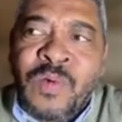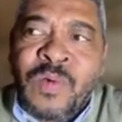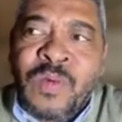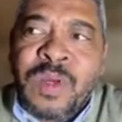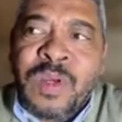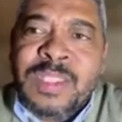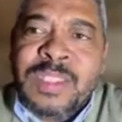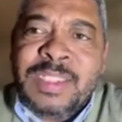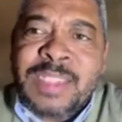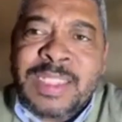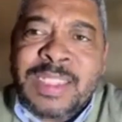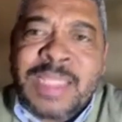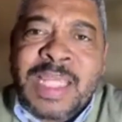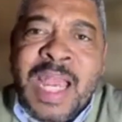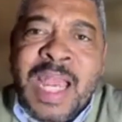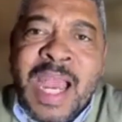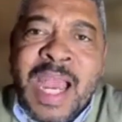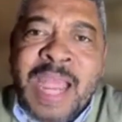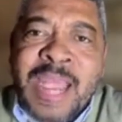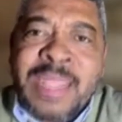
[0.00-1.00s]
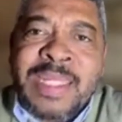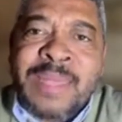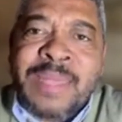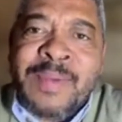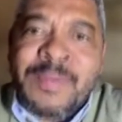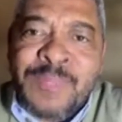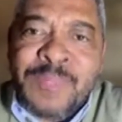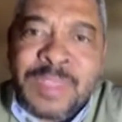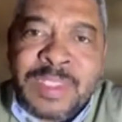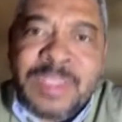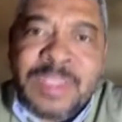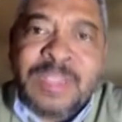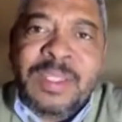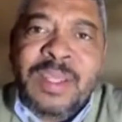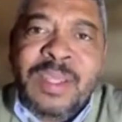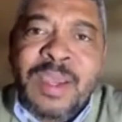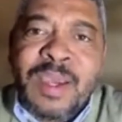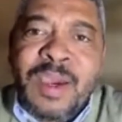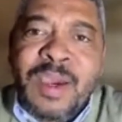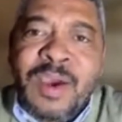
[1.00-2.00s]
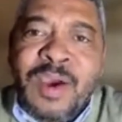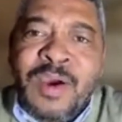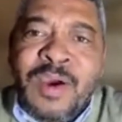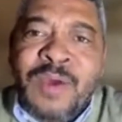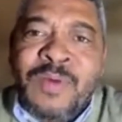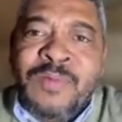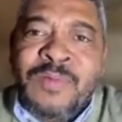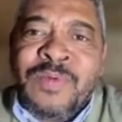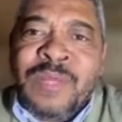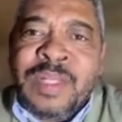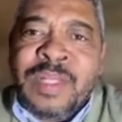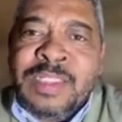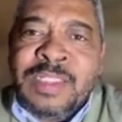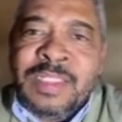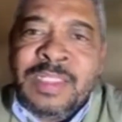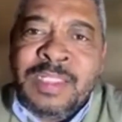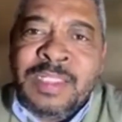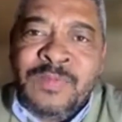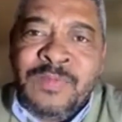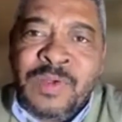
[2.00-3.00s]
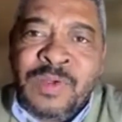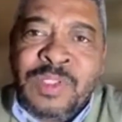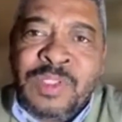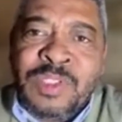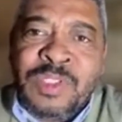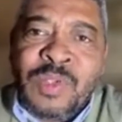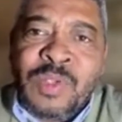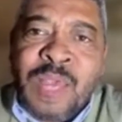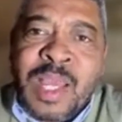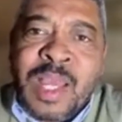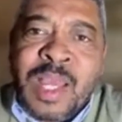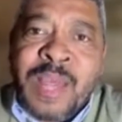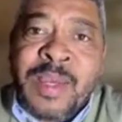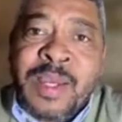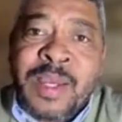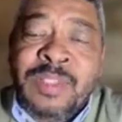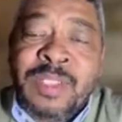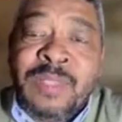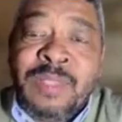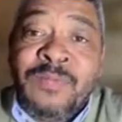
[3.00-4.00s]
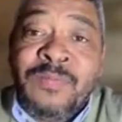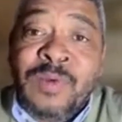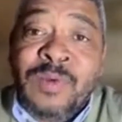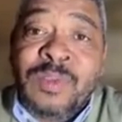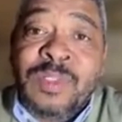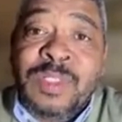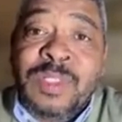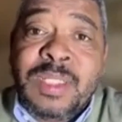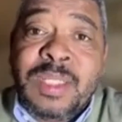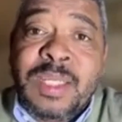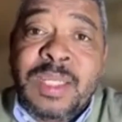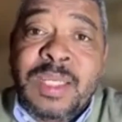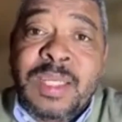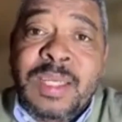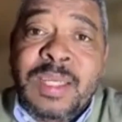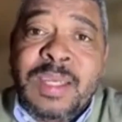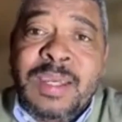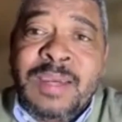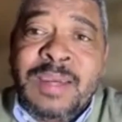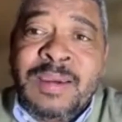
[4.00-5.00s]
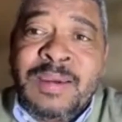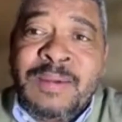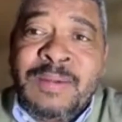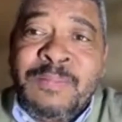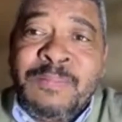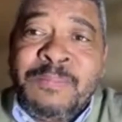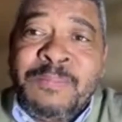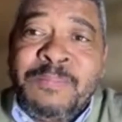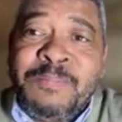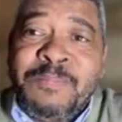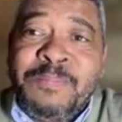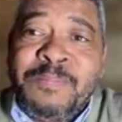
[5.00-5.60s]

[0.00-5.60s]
such high numbers of registered voters to come out and vote. So